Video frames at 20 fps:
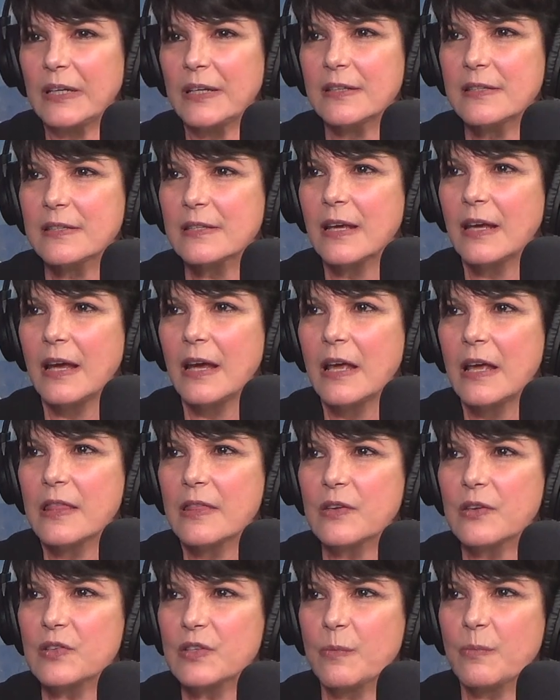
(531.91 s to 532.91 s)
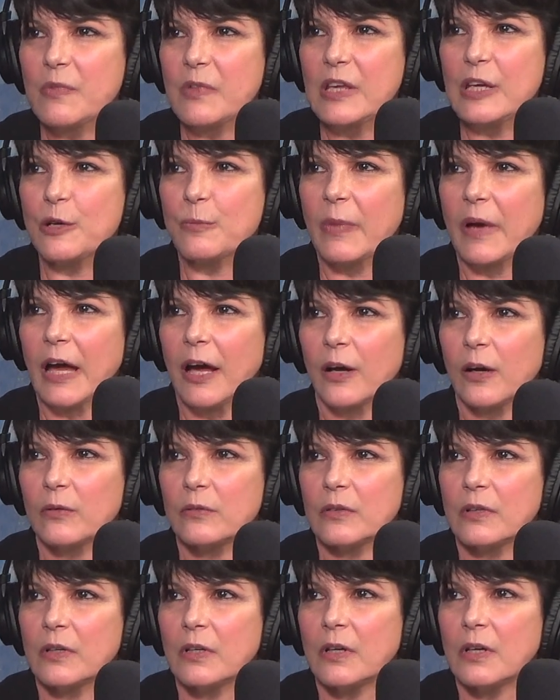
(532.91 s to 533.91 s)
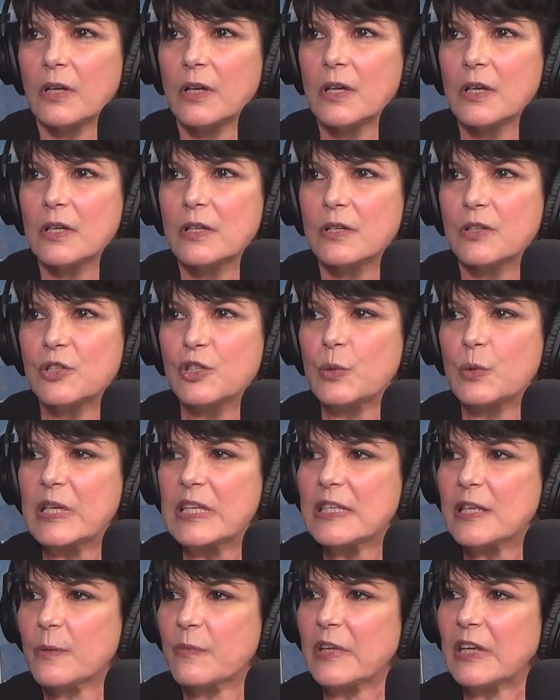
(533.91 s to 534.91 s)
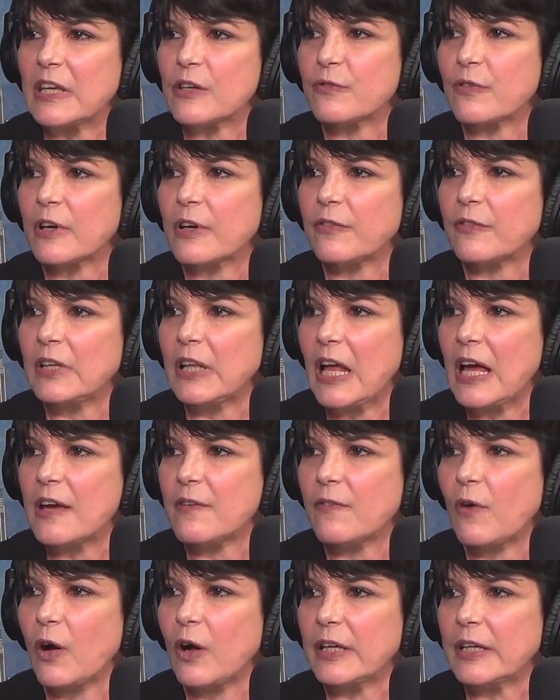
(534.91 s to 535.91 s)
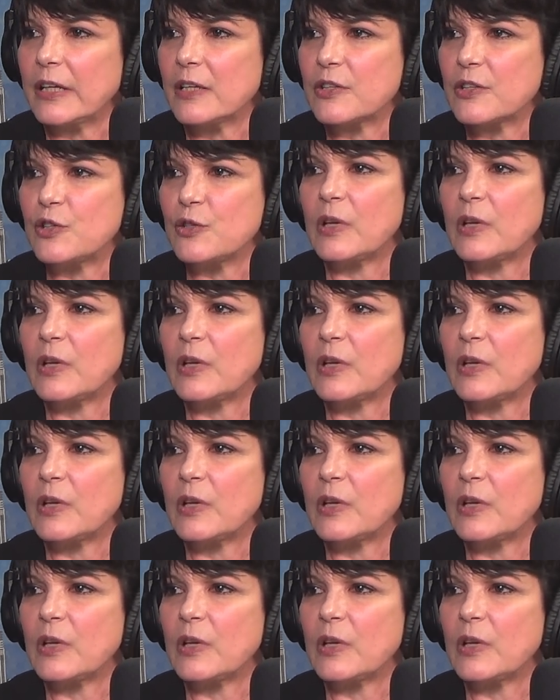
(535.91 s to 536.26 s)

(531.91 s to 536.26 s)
It's, there's something about doing something in front of a live audience.